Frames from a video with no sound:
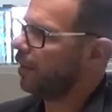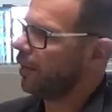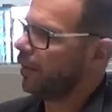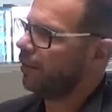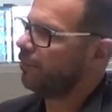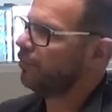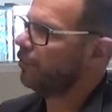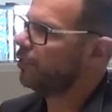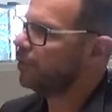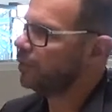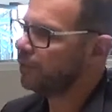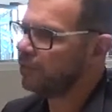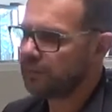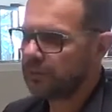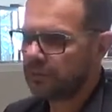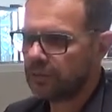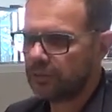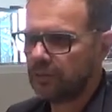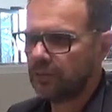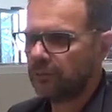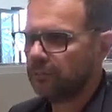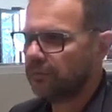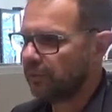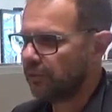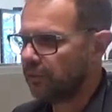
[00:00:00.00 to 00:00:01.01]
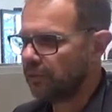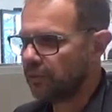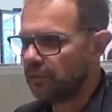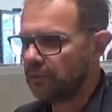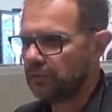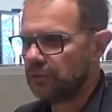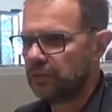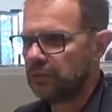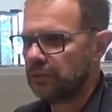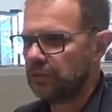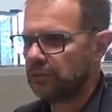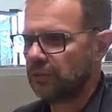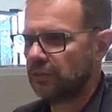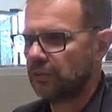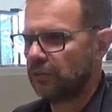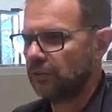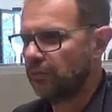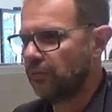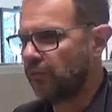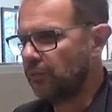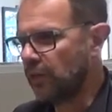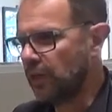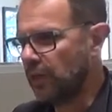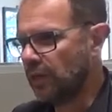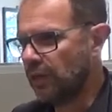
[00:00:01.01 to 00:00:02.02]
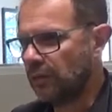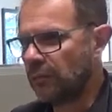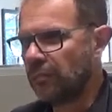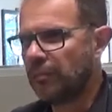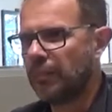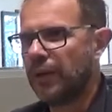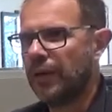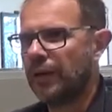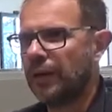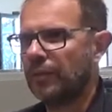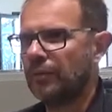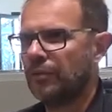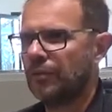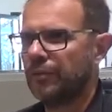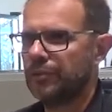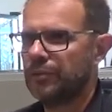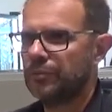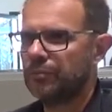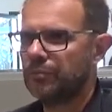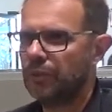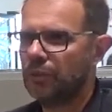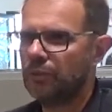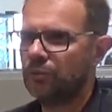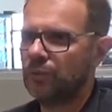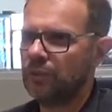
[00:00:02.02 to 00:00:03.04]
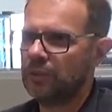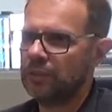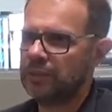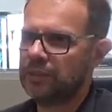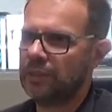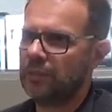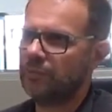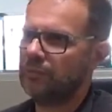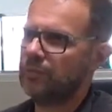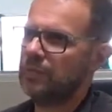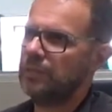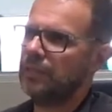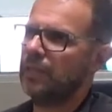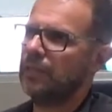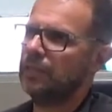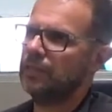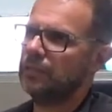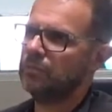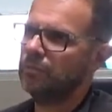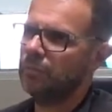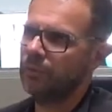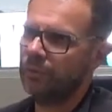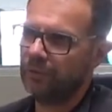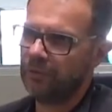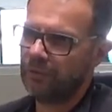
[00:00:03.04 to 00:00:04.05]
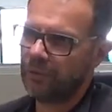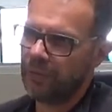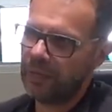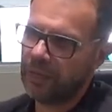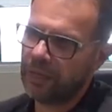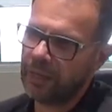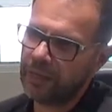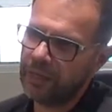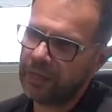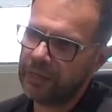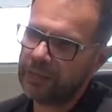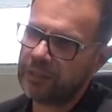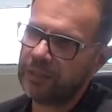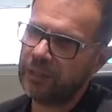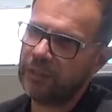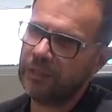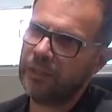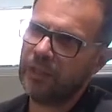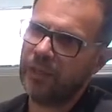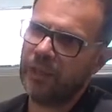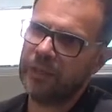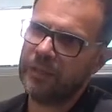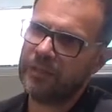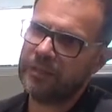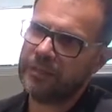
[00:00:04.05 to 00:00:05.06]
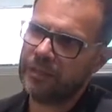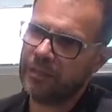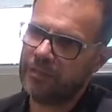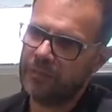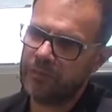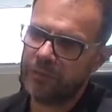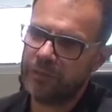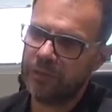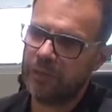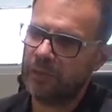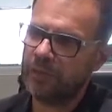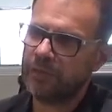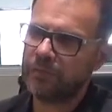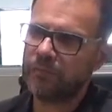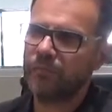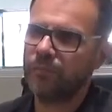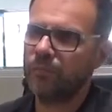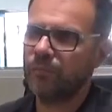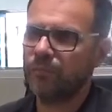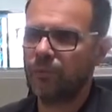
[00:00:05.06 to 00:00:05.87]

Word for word: have also produced this sort of weird paradox between something that is both engaging and something that is